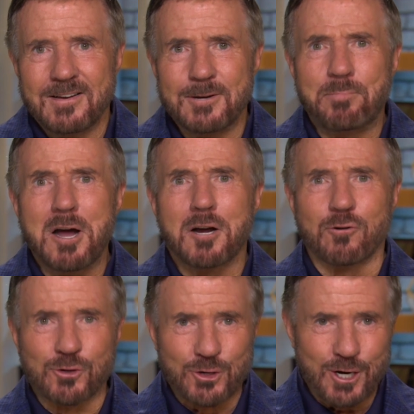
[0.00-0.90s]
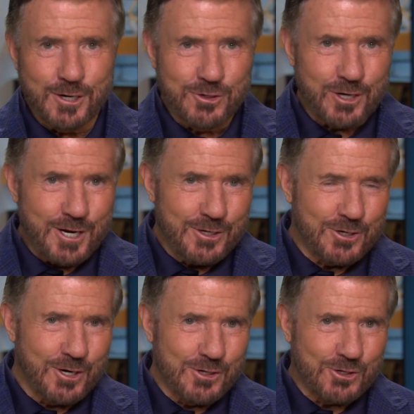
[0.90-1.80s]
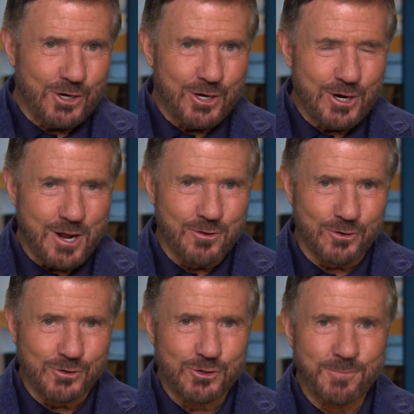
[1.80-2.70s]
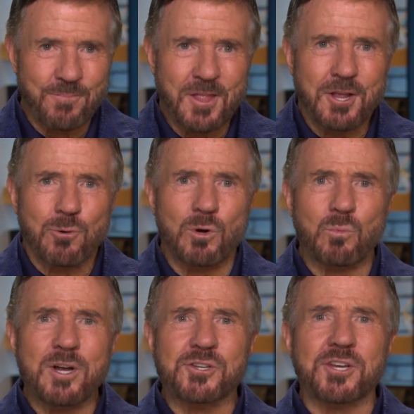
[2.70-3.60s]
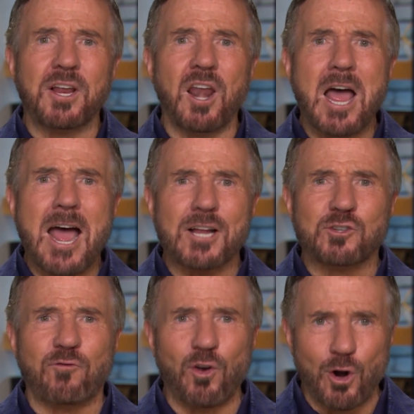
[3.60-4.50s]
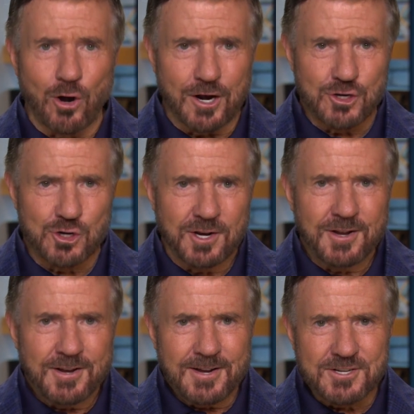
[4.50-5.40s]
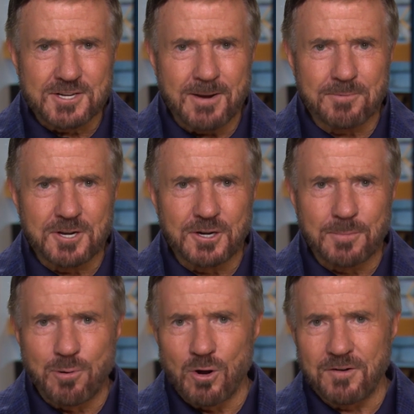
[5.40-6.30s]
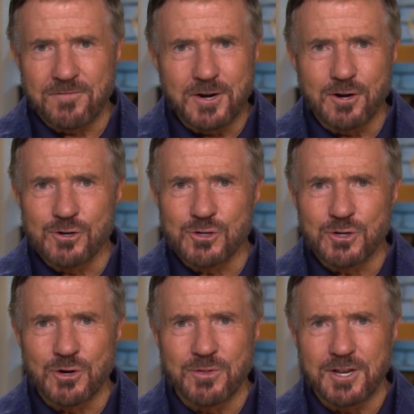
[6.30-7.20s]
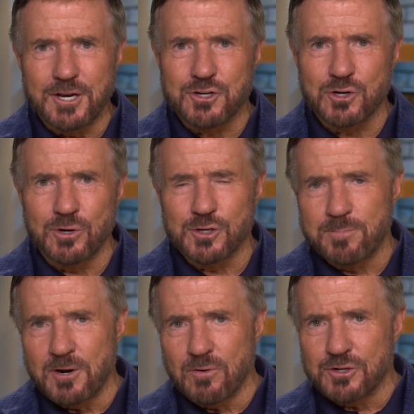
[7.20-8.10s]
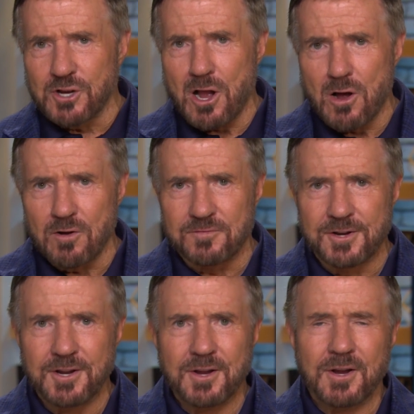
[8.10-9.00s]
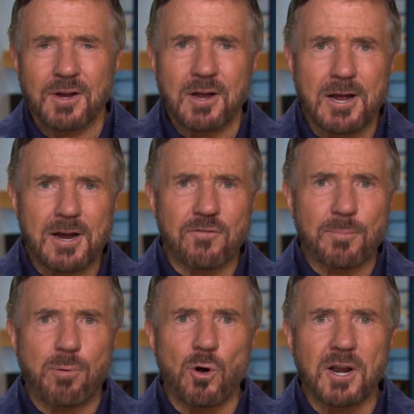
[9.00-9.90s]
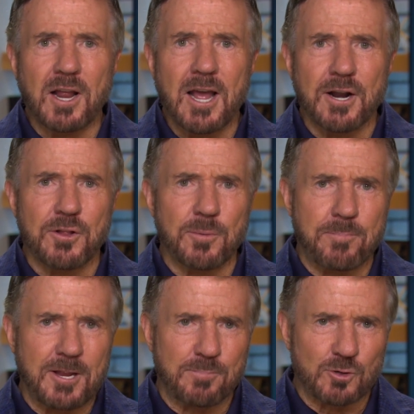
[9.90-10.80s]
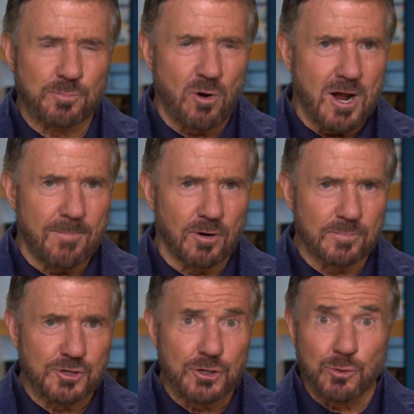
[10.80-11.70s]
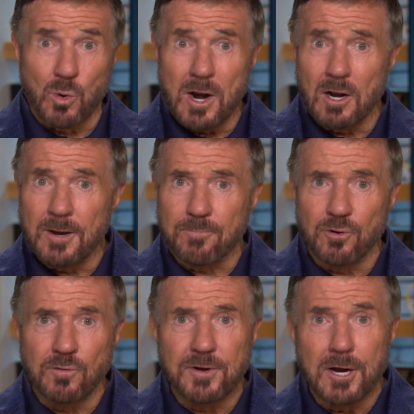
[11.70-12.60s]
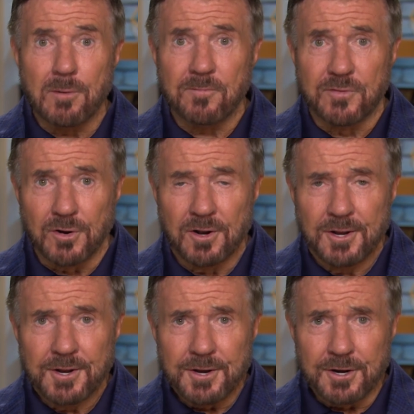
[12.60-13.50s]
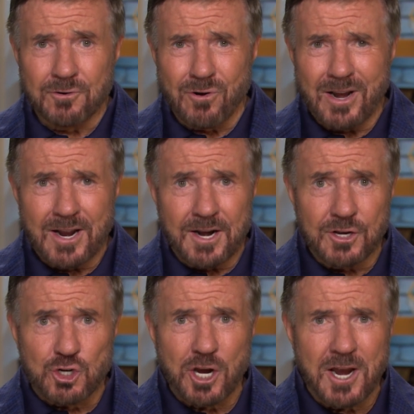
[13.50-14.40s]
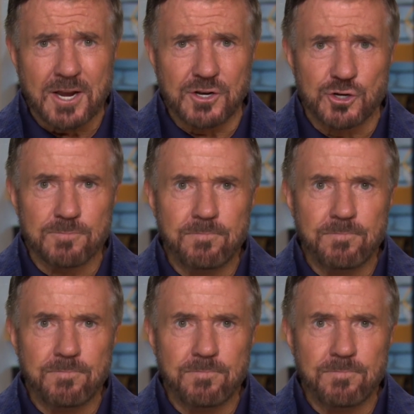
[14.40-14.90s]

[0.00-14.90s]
Hypocrisy is easy to see in others. When we see lies flourish, it's tempting to point fingers until the issue has been resolved. However, pointing out other people's problems has rarely proved helpful in creating change.